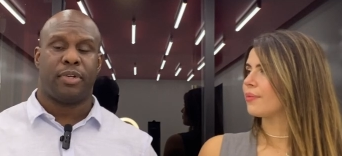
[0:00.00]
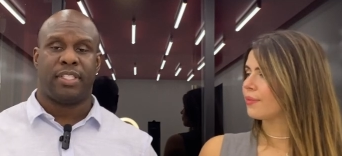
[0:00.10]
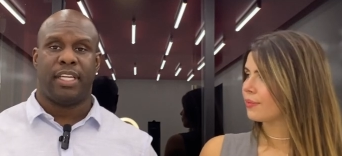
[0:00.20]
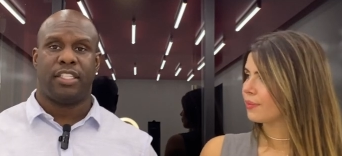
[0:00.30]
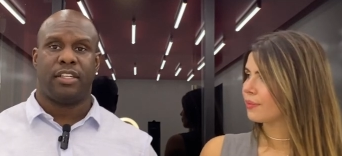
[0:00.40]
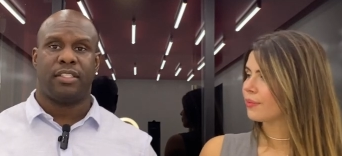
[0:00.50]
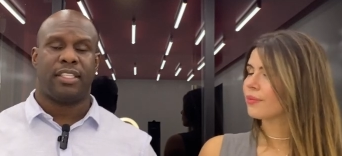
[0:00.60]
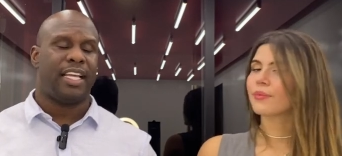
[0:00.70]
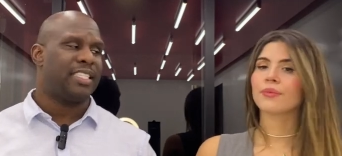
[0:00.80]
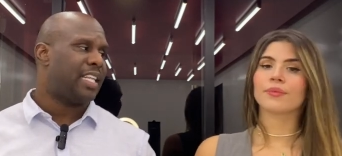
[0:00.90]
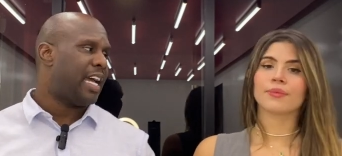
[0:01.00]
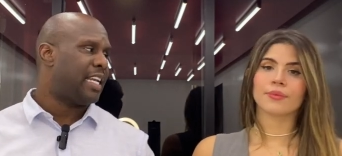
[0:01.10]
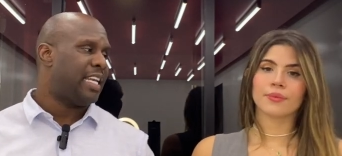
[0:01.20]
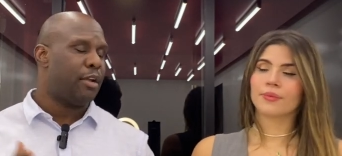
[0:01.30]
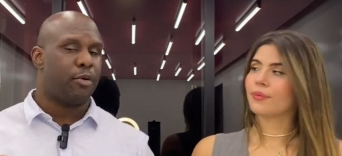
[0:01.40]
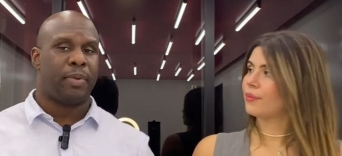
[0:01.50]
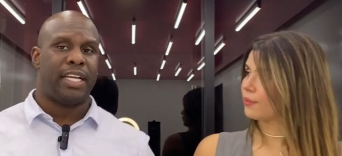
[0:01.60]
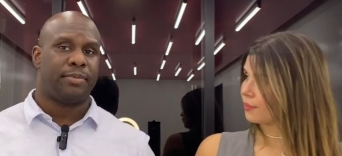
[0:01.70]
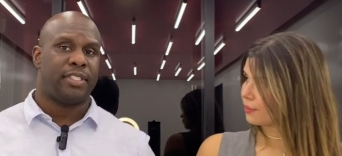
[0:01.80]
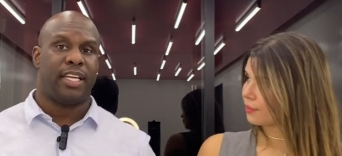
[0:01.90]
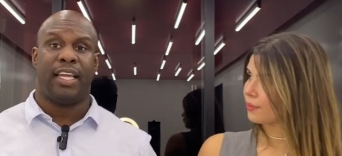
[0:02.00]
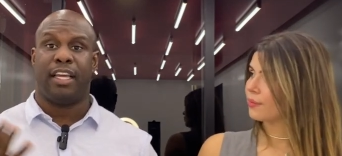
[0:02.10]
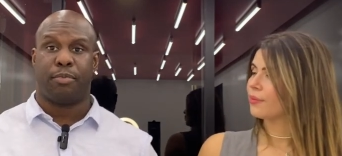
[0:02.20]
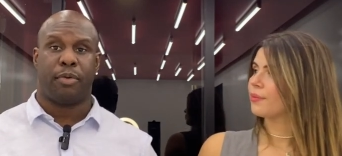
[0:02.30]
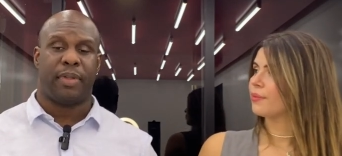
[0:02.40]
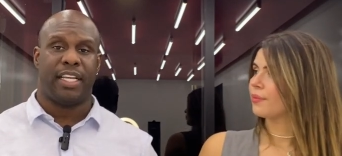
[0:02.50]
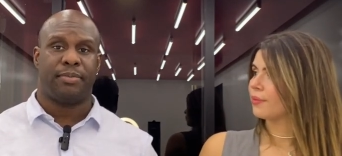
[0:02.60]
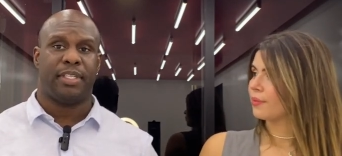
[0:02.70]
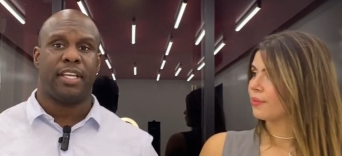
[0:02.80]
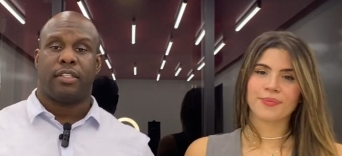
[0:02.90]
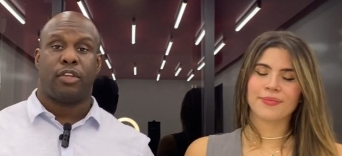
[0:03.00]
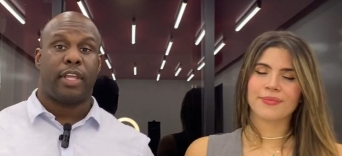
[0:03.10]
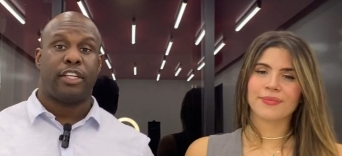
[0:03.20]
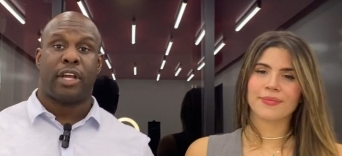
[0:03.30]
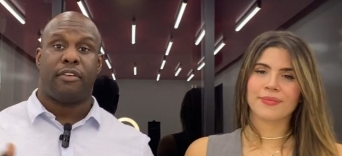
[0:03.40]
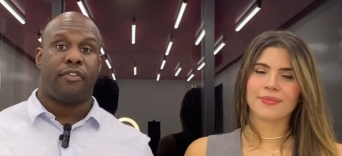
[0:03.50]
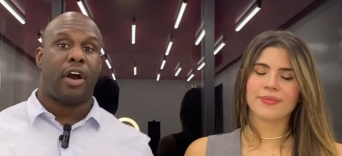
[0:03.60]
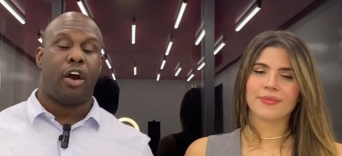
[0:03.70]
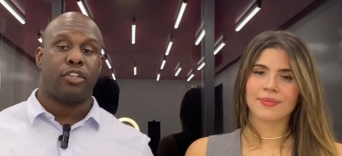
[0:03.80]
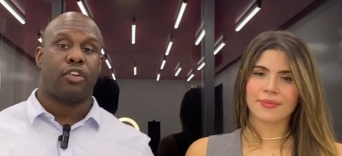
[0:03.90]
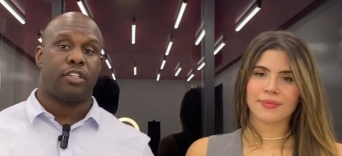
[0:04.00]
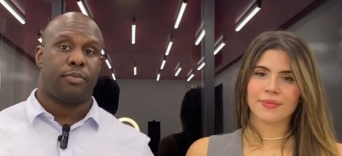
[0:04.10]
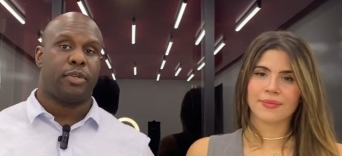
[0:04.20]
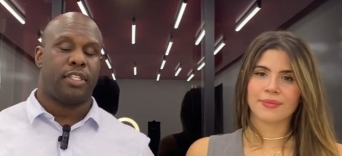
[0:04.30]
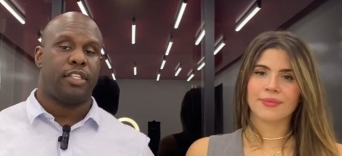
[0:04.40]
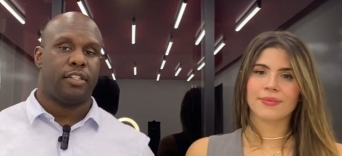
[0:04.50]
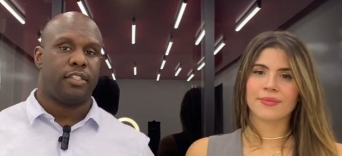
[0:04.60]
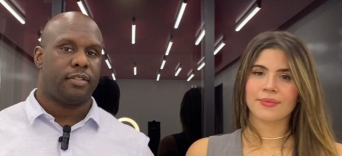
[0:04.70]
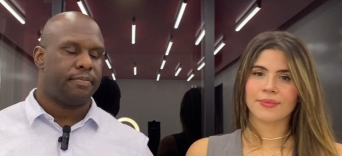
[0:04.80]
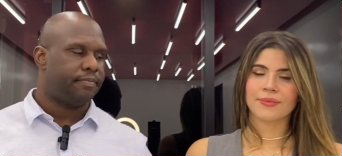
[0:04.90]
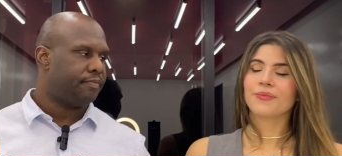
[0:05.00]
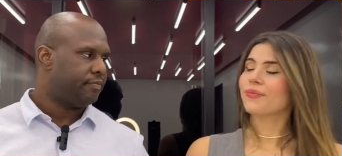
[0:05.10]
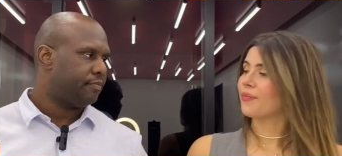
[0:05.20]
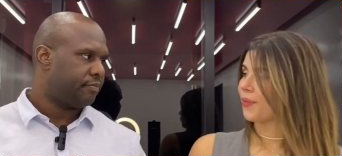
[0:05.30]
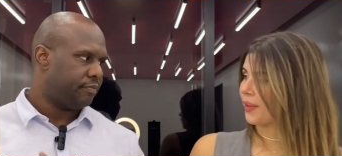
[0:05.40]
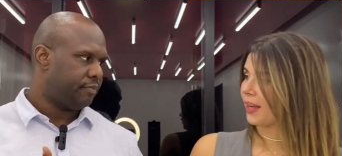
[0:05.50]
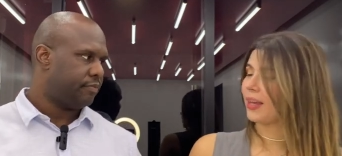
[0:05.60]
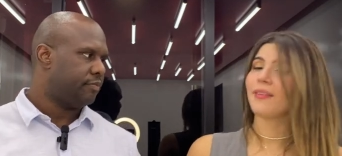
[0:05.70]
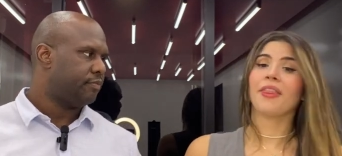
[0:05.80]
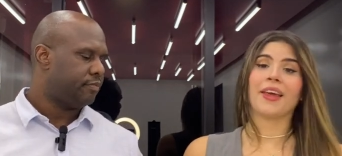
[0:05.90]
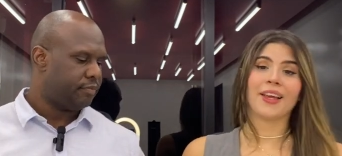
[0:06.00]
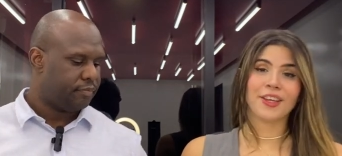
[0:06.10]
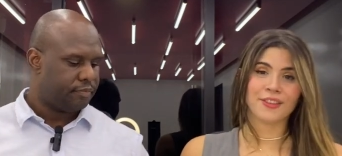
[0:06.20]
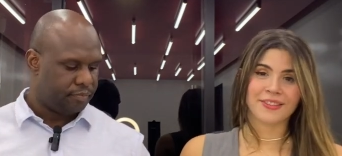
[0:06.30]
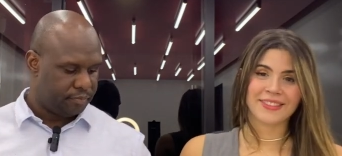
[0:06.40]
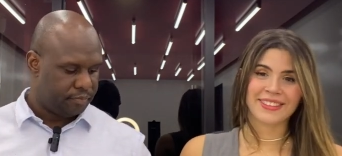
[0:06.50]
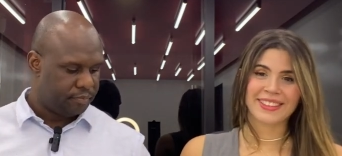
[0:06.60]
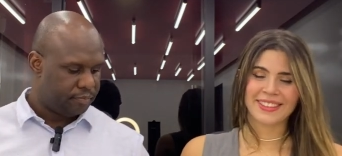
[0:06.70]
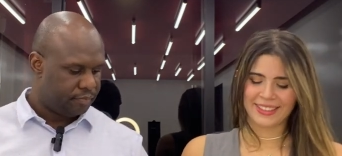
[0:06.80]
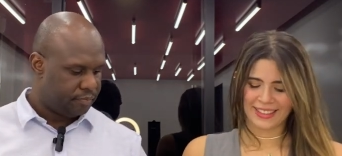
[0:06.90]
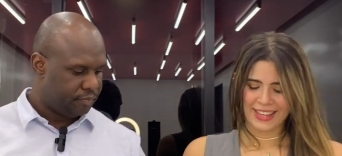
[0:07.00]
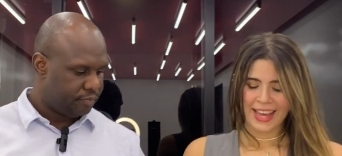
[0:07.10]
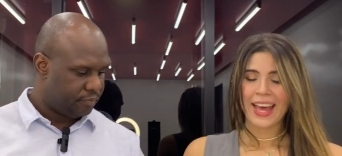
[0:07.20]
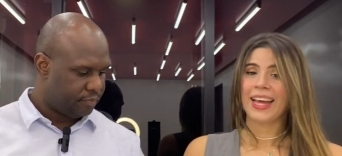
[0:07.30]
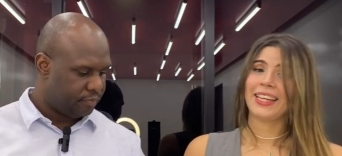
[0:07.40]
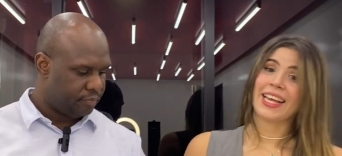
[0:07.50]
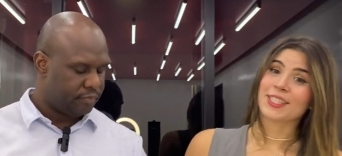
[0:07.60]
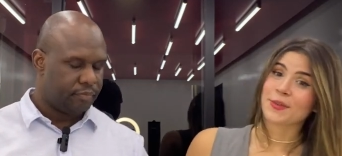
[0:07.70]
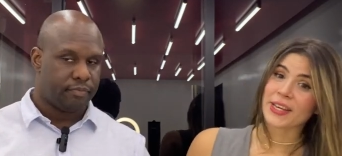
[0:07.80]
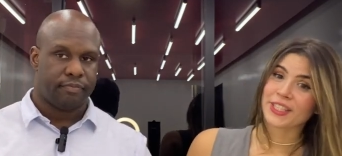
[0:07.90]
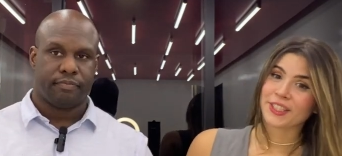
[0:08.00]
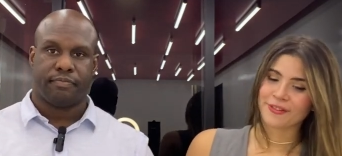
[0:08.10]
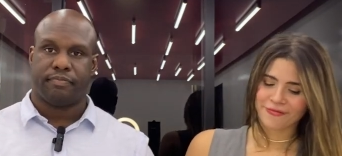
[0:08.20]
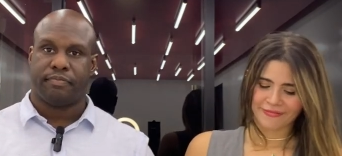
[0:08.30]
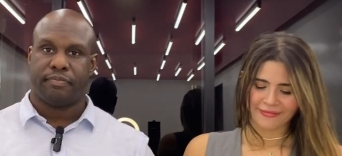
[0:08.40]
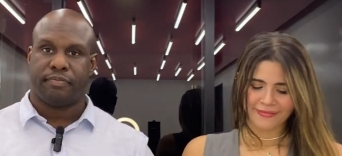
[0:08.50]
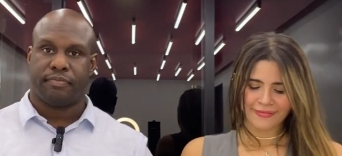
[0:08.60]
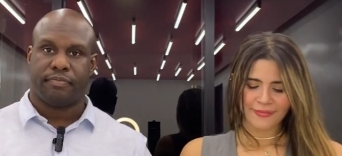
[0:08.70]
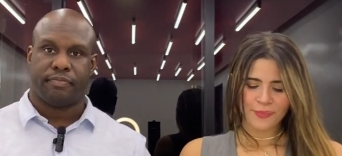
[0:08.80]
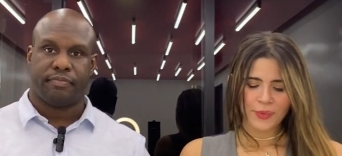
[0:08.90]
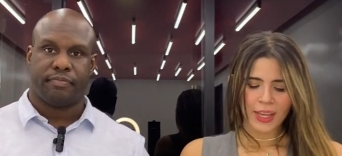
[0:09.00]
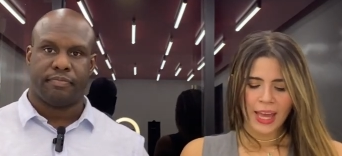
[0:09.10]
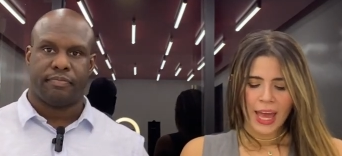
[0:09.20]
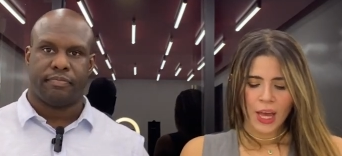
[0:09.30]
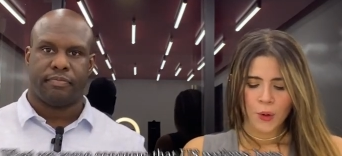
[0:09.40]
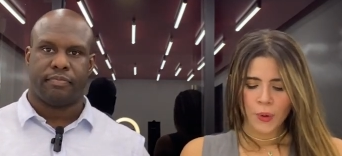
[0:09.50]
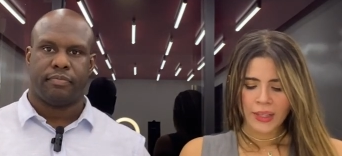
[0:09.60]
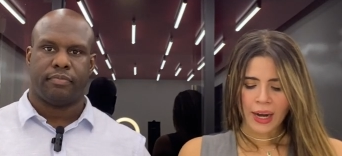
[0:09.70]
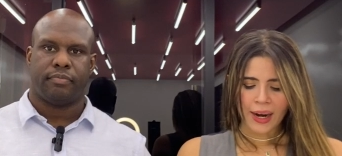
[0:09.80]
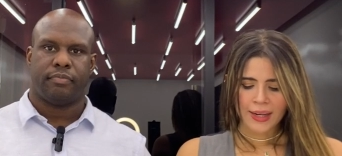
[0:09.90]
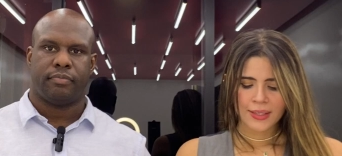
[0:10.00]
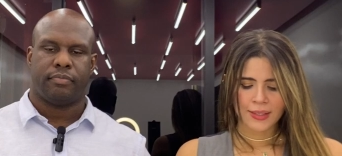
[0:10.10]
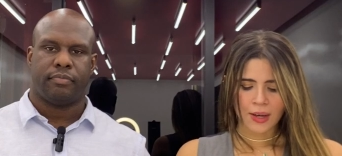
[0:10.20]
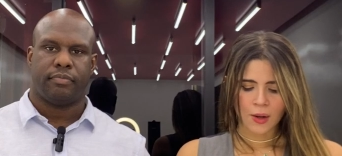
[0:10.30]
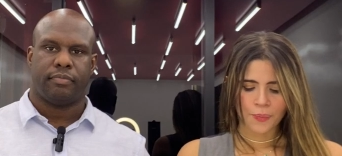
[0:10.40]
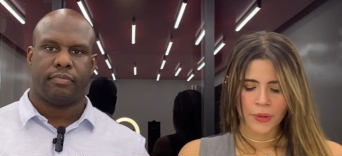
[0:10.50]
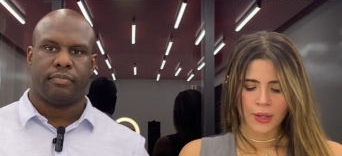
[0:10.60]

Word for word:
Speaker 1: procedures, things like knee replacements and hip replacements. So, they travel for all sorts of procedures.
Speaker 2: Okay, thank you. Mm -hmm. Next question What are some